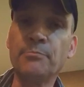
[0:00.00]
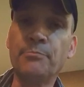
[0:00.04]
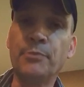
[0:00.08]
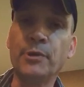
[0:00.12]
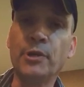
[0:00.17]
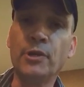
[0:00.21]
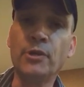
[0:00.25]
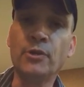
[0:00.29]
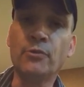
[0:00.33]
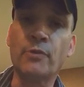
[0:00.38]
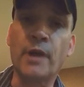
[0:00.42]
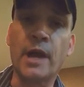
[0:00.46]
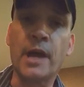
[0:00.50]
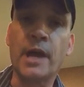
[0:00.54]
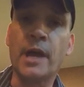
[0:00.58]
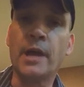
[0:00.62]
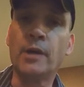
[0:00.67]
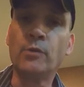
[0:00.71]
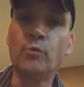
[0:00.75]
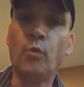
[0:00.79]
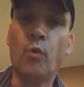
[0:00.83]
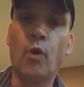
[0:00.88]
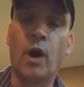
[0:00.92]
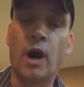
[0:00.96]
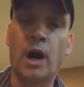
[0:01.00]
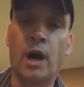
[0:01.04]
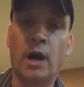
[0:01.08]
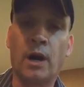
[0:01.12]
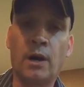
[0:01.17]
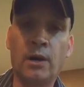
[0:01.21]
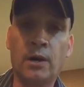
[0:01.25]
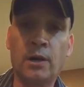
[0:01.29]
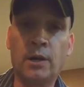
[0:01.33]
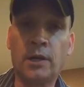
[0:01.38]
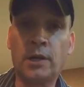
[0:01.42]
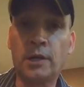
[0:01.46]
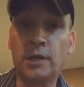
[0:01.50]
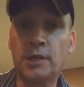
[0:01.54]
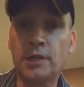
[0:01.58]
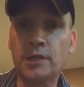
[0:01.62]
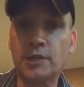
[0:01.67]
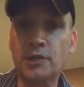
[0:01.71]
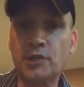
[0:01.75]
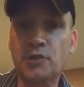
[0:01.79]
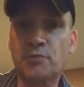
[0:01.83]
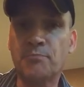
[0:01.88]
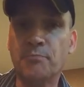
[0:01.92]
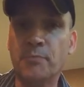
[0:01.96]
a beer and
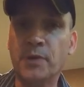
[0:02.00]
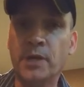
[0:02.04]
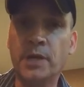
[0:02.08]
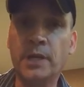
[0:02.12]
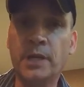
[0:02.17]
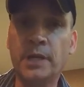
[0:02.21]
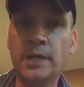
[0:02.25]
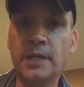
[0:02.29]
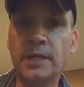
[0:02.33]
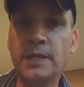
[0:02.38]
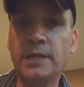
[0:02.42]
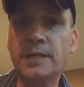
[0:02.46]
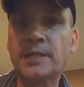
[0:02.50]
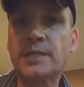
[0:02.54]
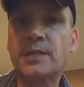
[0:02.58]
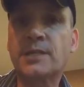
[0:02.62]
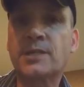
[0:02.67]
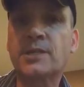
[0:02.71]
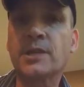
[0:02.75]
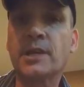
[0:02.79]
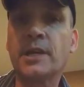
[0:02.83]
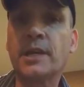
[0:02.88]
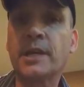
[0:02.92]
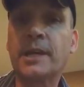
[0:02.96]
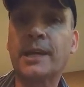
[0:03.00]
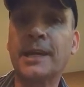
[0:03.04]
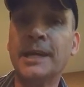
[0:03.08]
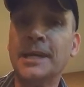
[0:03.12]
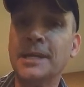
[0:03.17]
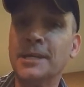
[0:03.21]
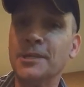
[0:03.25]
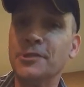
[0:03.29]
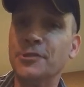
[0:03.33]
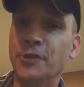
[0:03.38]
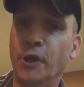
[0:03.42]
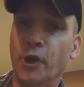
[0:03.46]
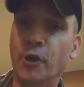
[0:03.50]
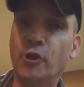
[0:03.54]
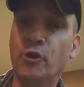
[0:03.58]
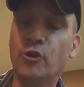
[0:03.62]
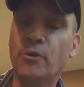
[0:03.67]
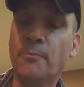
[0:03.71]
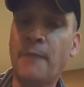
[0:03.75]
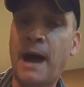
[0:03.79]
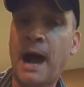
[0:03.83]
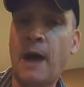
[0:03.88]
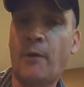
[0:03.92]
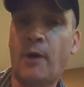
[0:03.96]
watch me sink
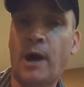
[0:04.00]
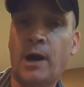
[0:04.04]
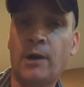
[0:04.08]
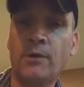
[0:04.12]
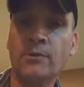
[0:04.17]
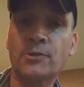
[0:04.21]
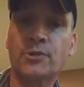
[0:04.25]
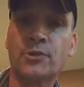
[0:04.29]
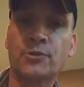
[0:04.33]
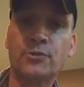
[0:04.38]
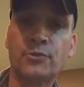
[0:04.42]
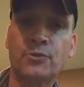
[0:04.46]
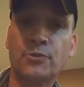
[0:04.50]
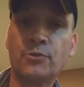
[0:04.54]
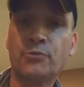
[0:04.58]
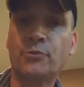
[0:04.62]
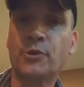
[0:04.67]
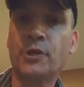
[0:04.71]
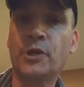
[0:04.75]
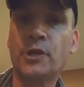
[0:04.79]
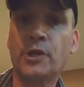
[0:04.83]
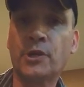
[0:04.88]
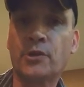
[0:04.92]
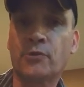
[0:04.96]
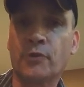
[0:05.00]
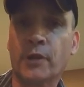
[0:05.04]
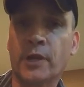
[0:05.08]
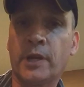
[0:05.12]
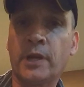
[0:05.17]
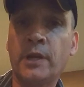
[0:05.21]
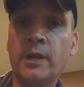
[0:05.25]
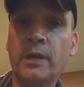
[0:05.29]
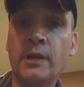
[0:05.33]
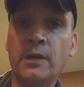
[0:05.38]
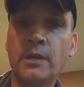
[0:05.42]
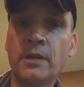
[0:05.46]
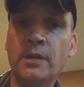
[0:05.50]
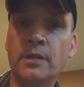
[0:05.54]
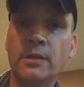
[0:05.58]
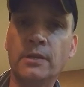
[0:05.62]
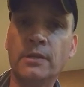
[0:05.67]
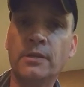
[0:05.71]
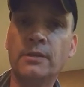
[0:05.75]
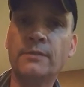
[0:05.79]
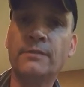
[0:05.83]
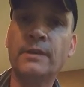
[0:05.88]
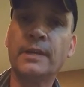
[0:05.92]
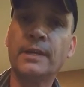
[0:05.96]
to my watery grave
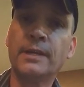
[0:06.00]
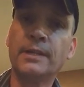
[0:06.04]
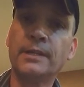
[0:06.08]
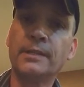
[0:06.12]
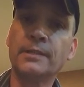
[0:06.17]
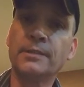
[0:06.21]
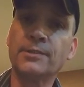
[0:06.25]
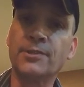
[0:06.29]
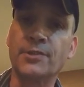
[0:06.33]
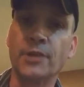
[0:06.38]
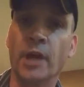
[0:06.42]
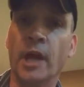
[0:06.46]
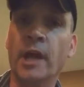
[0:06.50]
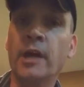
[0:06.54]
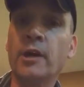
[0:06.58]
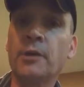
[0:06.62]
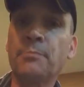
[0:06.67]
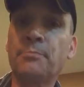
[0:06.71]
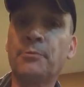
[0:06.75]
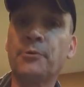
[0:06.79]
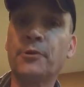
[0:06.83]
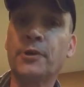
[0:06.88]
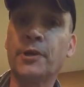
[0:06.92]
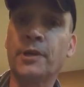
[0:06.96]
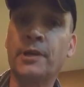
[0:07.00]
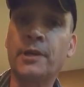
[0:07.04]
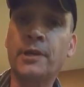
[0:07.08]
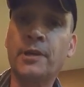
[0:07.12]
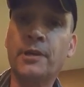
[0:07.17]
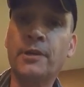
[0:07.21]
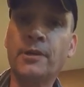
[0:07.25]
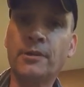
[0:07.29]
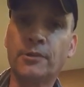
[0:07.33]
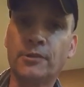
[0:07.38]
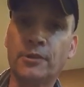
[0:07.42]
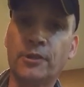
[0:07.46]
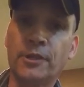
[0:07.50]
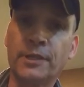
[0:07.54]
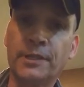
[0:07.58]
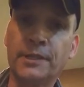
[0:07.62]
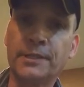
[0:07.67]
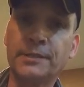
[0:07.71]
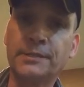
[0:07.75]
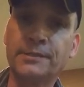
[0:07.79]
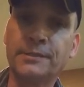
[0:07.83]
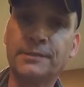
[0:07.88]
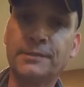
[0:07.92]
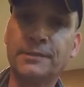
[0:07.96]
say a prayer
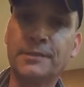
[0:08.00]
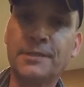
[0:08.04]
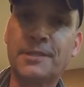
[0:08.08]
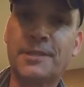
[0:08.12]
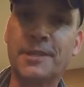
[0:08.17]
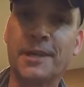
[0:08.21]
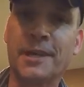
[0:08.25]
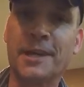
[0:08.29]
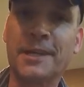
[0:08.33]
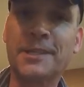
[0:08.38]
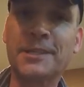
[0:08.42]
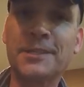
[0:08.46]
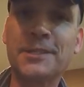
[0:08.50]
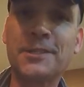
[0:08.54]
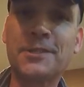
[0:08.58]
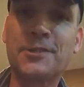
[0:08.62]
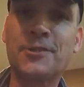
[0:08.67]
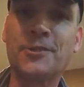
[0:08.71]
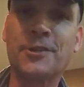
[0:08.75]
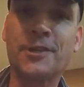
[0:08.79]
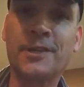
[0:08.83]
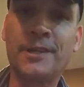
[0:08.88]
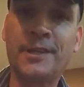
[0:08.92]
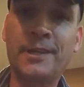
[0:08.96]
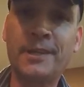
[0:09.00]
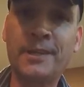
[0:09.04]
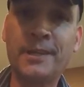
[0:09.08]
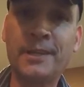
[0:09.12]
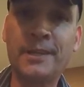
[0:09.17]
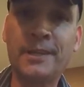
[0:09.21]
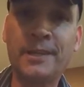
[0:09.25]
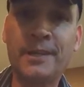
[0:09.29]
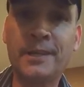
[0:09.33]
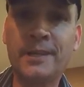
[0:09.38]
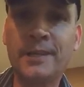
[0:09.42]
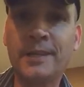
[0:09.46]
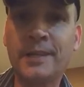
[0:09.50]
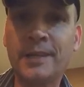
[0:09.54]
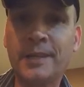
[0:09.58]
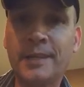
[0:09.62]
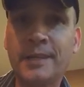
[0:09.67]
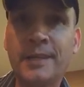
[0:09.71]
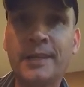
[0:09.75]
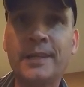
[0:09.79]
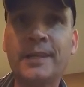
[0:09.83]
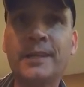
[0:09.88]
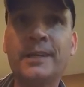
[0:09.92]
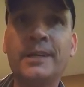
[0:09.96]
and take a
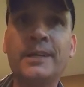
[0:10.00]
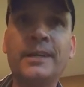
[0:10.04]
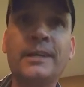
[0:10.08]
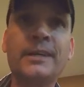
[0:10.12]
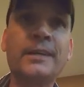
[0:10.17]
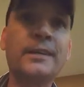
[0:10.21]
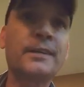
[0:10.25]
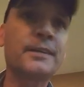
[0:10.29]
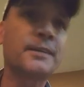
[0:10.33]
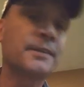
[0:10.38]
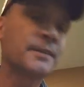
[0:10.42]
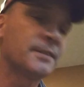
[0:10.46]
drink.